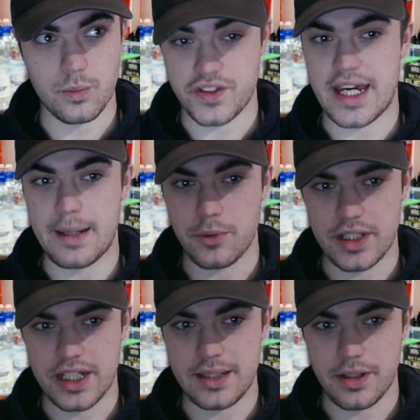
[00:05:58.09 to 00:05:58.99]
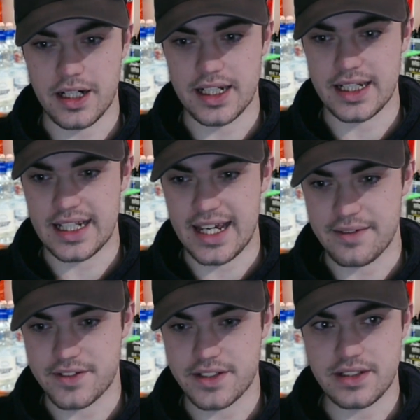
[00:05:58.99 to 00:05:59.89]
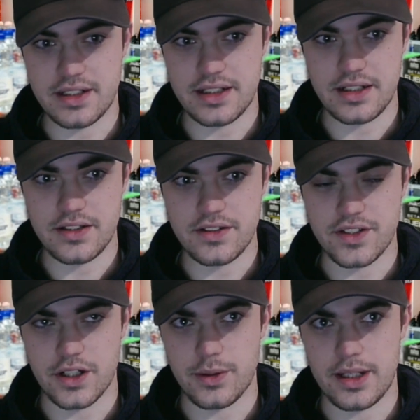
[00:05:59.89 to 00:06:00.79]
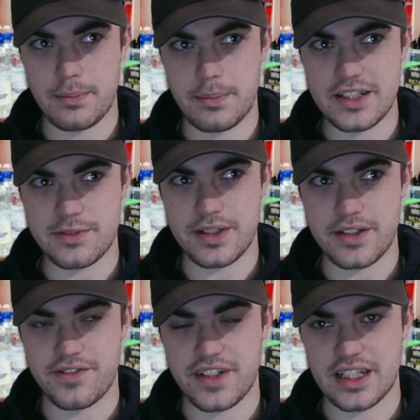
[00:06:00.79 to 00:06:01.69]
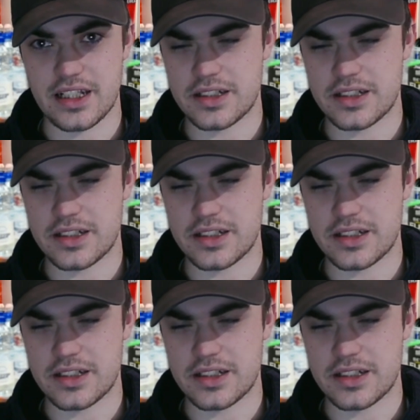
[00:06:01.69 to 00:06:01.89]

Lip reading: was the Hemel keeper and he left. So it makes me think,